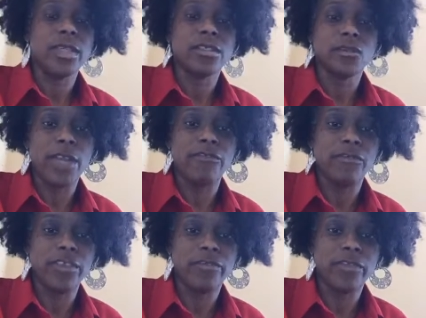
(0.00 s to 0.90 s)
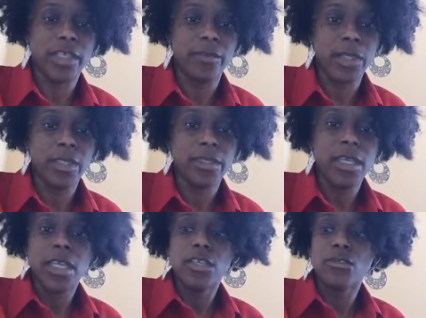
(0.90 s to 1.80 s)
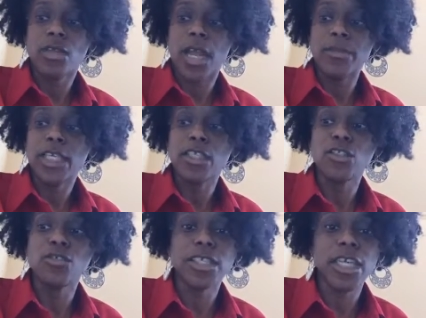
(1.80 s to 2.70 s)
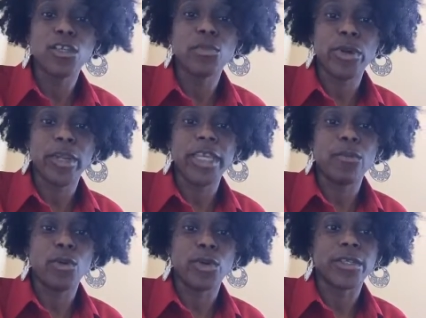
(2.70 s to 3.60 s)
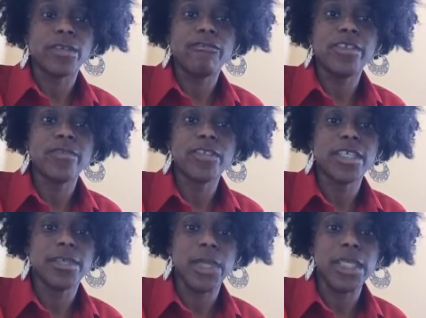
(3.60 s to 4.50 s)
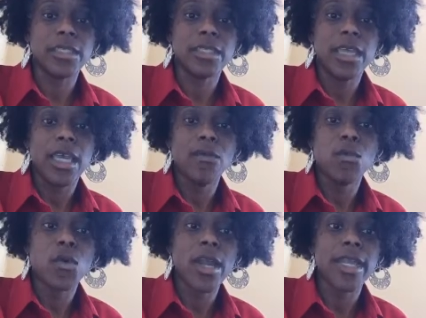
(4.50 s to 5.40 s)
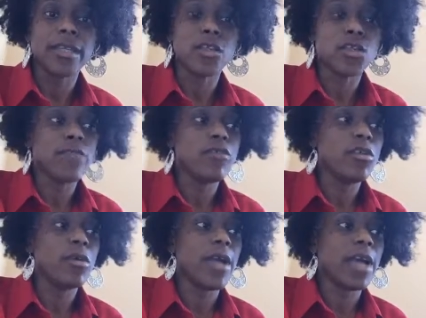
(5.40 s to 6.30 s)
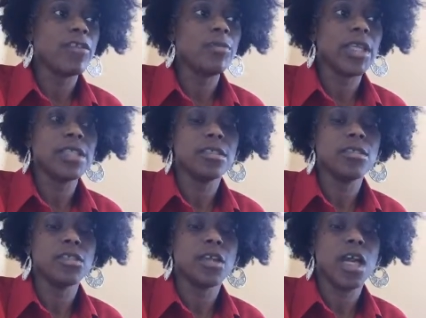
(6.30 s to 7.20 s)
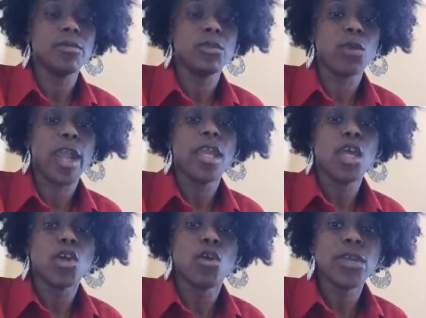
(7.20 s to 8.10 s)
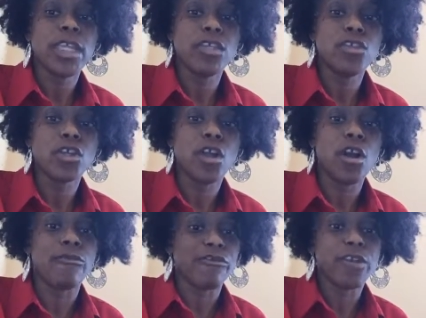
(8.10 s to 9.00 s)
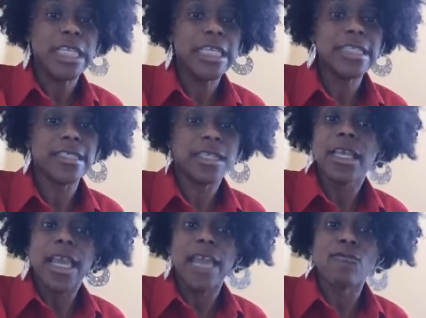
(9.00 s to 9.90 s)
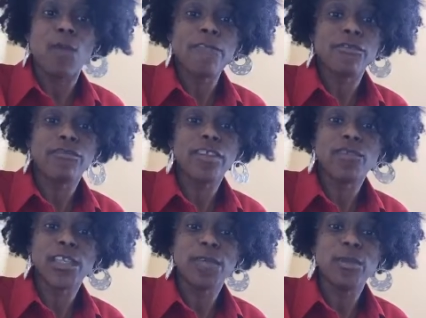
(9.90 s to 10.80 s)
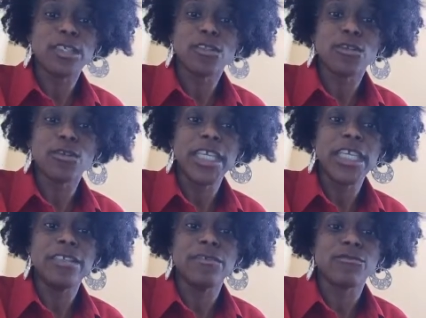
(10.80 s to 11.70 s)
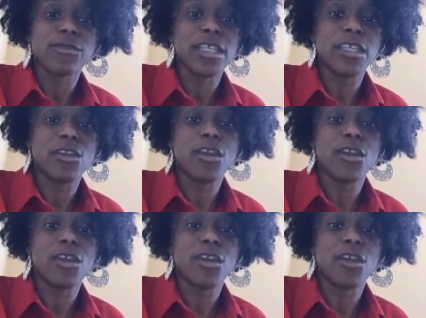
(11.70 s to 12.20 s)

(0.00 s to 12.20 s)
minutes and write for 15 minutes. So I'm telling you to take your break at work, 15 minutes. And write. If you don't have any place in your job to write, go get in your car, freeze, and write for 15 minutes. Turn on the heat and sit in